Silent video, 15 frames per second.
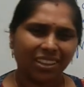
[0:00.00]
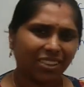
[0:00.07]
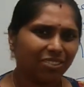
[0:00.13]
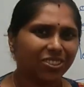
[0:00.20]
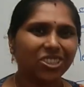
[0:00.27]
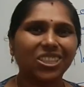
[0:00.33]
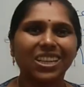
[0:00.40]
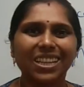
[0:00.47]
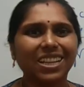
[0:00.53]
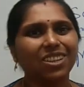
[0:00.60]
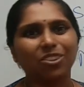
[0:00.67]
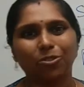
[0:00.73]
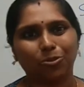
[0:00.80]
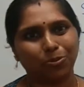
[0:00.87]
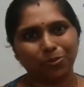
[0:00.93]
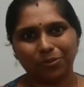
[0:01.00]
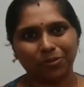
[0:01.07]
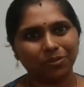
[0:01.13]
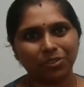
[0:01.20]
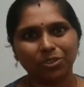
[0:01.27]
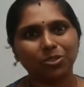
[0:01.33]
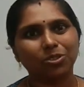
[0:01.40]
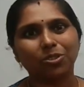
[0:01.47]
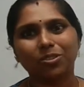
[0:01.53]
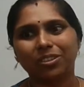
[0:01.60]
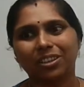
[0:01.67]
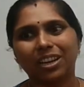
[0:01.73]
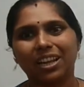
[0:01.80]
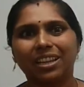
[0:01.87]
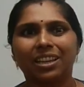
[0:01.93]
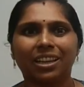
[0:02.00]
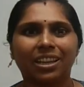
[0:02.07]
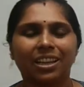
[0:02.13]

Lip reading: Usually, no. You don't try.